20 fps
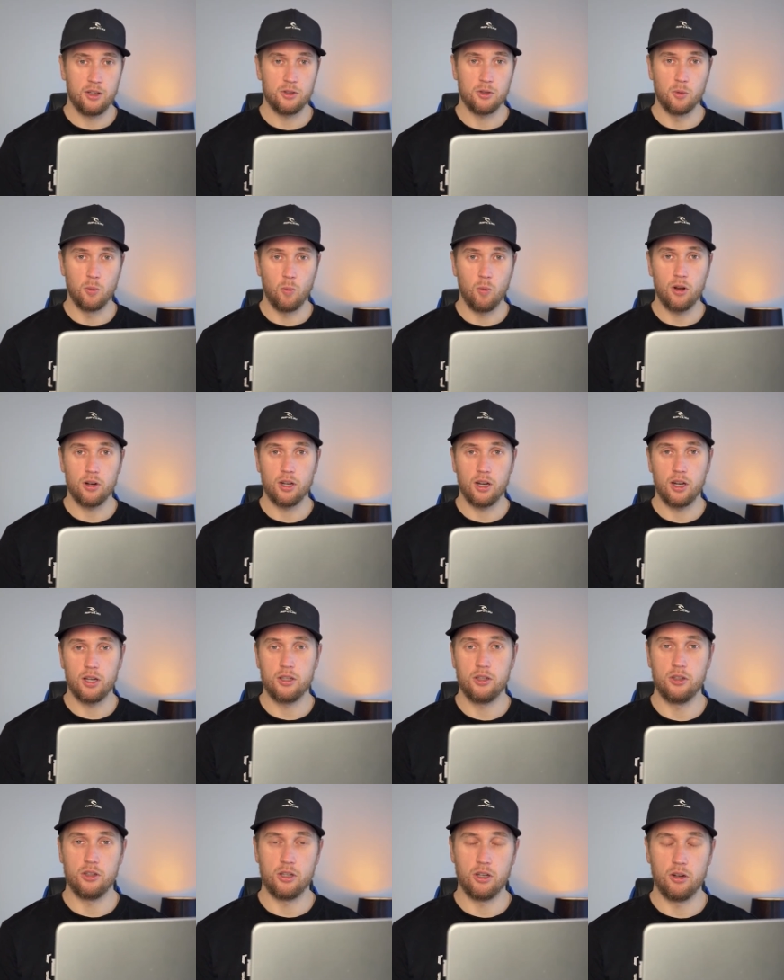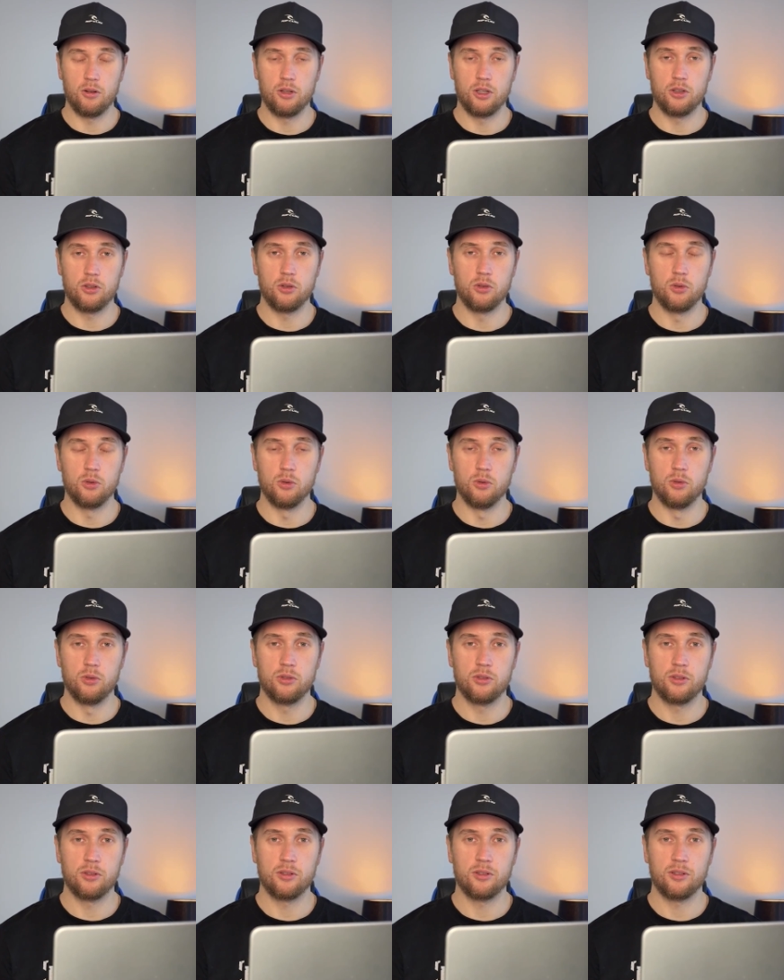So what are you going to
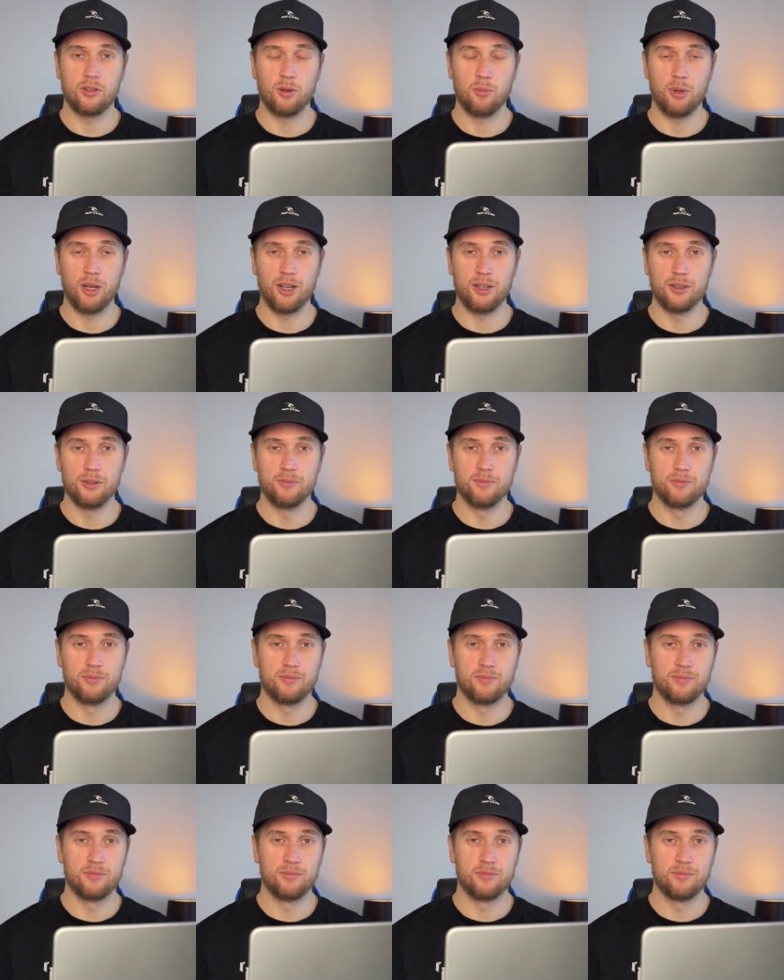do about it?